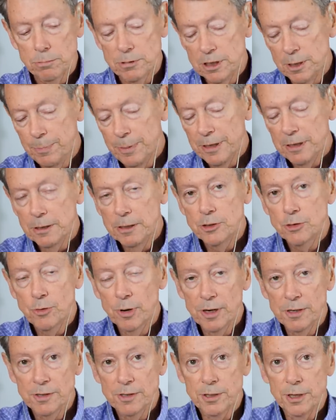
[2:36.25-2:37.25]
typically
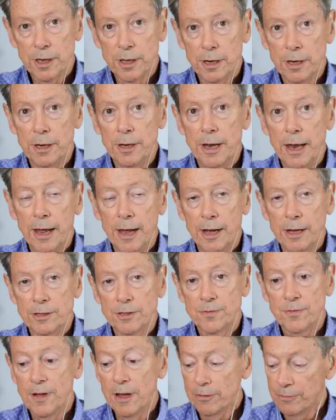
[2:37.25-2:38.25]
translated
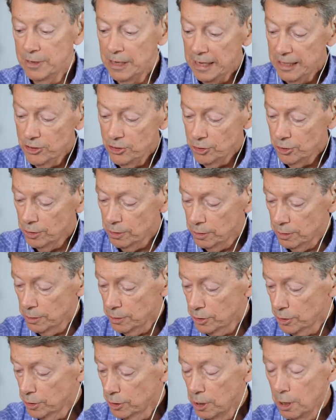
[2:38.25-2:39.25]
as
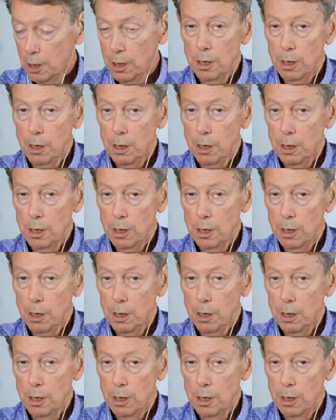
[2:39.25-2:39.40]
foundations.